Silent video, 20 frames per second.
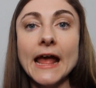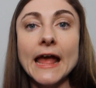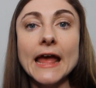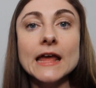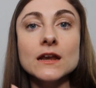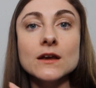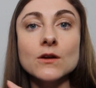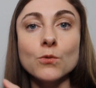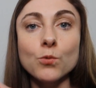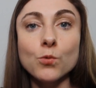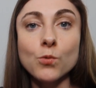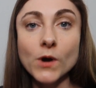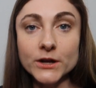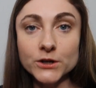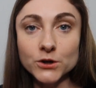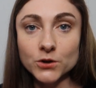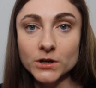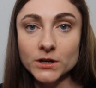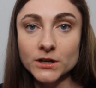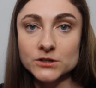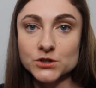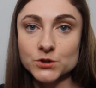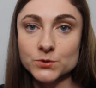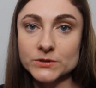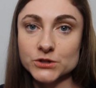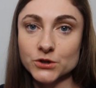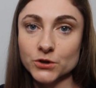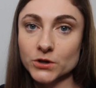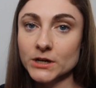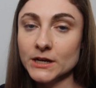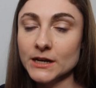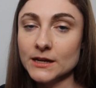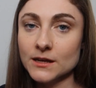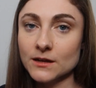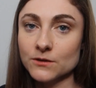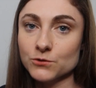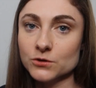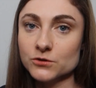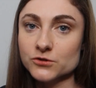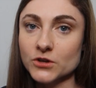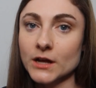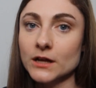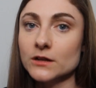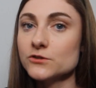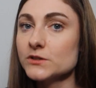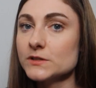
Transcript: And what you're going to do is you're going to give your child